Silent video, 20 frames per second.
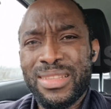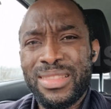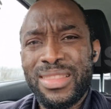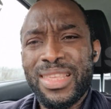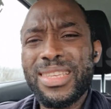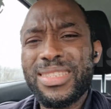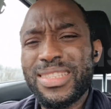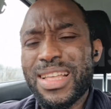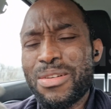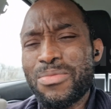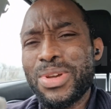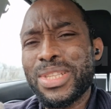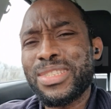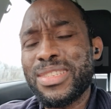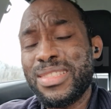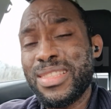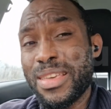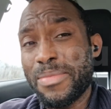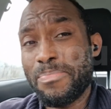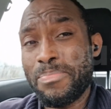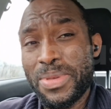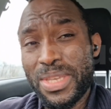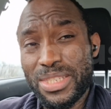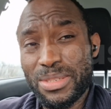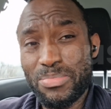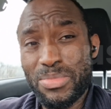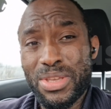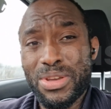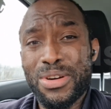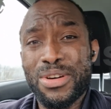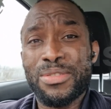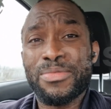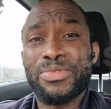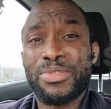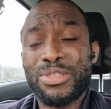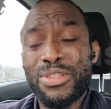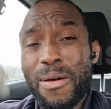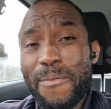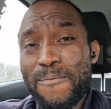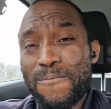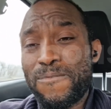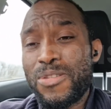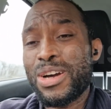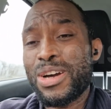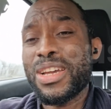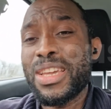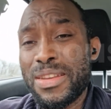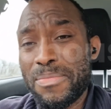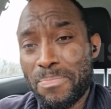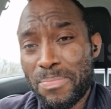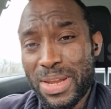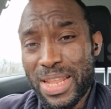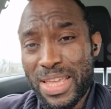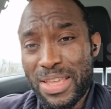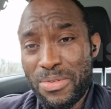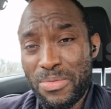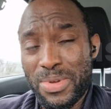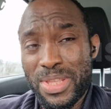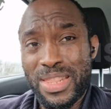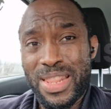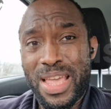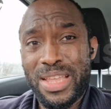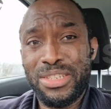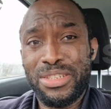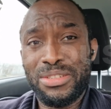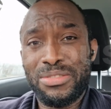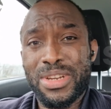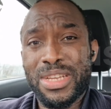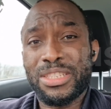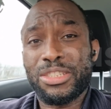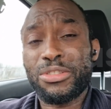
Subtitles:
This now waiting to piss me off. Stop fucking playing with Nigerians.